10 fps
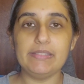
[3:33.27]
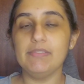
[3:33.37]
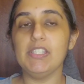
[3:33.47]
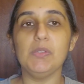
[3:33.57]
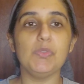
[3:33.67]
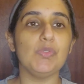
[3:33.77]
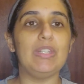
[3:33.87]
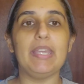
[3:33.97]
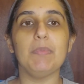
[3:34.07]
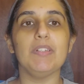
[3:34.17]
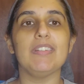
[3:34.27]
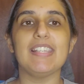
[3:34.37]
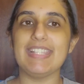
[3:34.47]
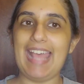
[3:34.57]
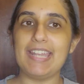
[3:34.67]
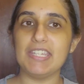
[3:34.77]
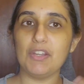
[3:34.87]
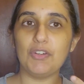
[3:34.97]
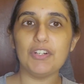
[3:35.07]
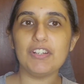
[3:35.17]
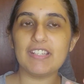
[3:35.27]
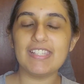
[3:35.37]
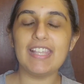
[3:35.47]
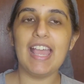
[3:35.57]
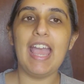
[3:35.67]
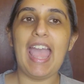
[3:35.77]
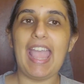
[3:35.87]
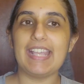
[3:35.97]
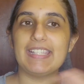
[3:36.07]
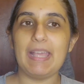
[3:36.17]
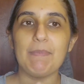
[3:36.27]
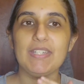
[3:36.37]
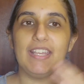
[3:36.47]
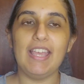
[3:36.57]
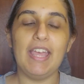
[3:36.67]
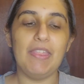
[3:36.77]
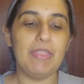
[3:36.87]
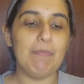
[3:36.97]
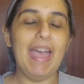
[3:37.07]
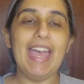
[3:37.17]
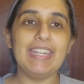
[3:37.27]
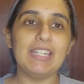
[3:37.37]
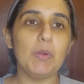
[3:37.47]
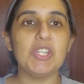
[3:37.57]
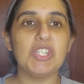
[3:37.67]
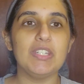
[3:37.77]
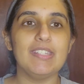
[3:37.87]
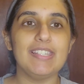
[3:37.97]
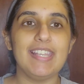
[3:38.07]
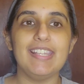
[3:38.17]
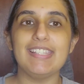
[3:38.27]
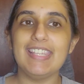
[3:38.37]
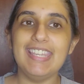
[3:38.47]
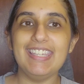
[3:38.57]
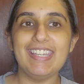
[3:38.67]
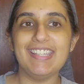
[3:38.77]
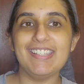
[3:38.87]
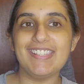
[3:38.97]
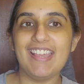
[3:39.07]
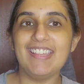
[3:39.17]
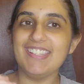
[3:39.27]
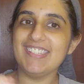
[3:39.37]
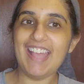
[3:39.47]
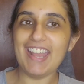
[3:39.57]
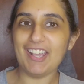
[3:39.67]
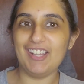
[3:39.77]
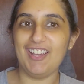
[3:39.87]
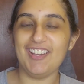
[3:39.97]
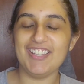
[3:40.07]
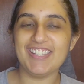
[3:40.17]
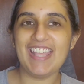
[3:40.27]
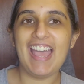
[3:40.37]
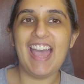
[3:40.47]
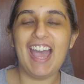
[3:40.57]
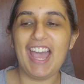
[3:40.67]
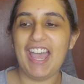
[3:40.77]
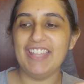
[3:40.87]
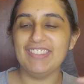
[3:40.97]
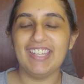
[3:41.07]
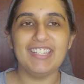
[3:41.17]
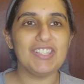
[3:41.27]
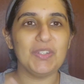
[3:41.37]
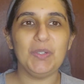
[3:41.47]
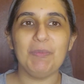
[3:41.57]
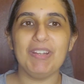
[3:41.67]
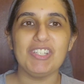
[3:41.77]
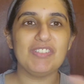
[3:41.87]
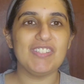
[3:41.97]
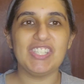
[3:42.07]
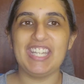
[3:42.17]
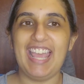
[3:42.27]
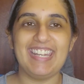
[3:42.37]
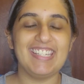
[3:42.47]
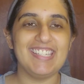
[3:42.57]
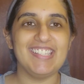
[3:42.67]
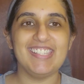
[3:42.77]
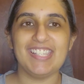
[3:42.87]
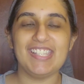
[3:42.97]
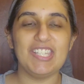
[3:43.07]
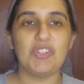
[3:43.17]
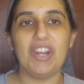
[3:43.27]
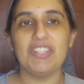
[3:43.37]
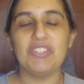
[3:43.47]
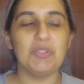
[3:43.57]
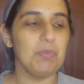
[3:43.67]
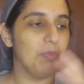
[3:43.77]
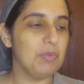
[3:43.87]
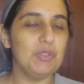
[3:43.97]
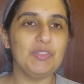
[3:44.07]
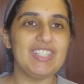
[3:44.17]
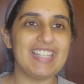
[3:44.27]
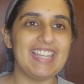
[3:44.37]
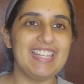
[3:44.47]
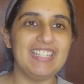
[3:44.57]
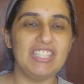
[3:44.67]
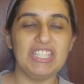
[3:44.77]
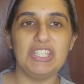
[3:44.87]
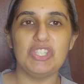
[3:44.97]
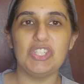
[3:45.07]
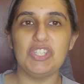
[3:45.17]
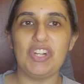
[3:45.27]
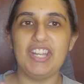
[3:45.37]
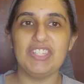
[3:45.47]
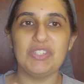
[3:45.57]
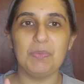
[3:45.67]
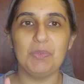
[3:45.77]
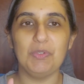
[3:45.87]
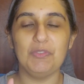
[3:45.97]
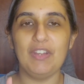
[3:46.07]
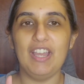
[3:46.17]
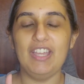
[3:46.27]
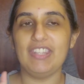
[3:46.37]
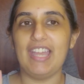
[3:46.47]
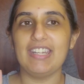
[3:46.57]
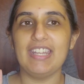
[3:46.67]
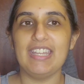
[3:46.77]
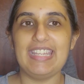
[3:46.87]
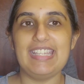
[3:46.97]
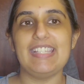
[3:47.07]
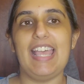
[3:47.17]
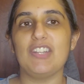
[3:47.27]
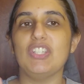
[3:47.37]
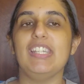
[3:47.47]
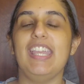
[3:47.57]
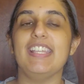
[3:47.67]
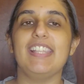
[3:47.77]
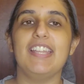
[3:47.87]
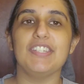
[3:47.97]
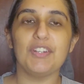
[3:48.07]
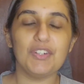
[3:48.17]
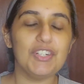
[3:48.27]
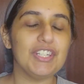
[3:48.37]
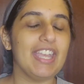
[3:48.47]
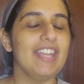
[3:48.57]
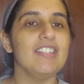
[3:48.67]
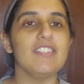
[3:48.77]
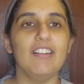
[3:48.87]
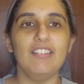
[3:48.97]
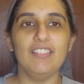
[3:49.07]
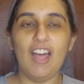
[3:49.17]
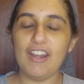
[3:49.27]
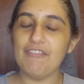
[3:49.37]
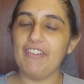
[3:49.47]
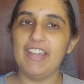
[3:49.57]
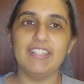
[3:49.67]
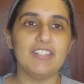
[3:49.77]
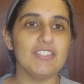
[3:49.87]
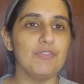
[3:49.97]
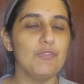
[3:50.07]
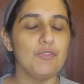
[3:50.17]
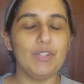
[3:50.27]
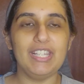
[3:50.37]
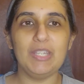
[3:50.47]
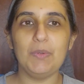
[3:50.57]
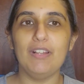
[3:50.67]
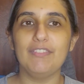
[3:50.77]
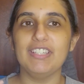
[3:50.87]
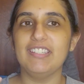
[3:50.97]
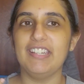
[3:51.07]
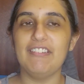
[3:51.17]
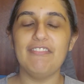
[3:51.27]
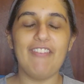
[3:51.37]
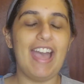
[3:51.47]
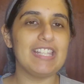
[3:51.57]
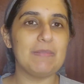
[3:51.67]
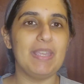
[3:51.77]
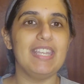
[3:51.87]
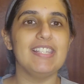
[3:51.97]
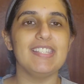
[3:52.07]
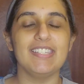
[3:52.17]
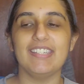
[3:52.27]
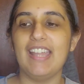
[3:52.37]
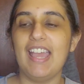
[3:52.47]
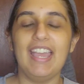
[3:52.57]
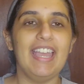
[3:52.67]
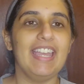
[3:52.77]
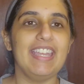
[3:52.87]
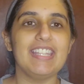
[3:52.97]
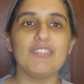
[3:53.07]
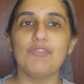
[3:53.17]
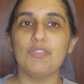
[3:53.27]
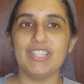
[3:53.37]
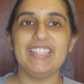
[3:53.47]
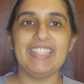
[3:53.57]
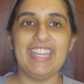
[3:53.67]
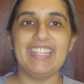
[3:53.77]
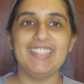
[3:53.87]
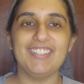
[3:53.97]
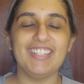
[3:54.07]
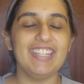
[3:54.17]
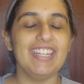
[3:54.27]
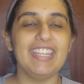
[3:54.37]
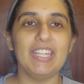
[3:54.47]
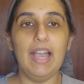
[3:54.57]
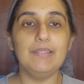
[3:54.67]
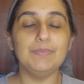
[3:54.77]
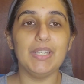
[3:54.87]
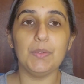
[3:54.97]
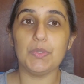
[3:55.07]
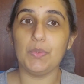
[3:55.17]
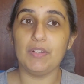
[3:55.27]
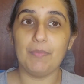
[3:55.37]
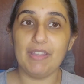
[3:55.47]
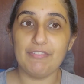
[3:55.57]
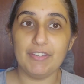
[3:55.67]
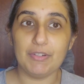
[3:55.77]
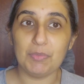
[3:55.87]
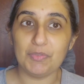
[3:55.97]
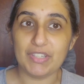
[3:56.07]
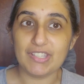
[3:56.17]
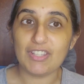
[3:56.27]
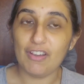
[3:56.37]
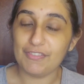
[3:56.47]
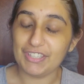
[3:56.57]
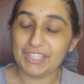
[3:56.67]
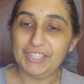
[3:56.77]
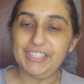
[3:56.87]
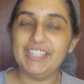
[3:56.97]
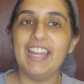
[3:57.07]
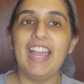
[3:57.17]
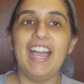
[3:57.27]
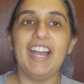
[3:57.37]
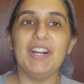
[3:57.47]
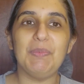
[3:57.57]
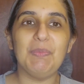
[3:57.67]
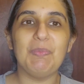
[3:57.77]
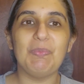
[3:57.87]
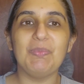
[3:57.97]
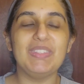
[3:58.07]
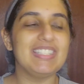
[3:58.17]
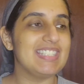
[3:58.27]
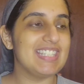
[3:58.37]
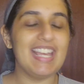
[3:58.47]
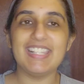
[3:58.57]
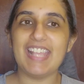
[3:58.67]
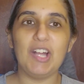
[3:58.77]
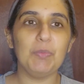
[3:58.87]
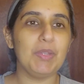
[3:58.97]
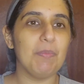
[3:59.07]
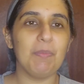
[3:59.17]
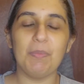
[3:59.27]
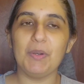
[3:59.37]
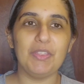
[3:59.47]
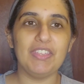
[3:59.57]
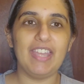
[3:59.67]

news labeled Santa crooks, except the man in question says he is Santa Claus. And then it's a whole bunch of shenanigans as he tries to prove his identity and she tries to prove that he's actually a Santa crook, and it's a lot of fun, and it's really well written and fast-paced, and it's really entertaining, and it was one of my favorite movies of the year. Does help that both the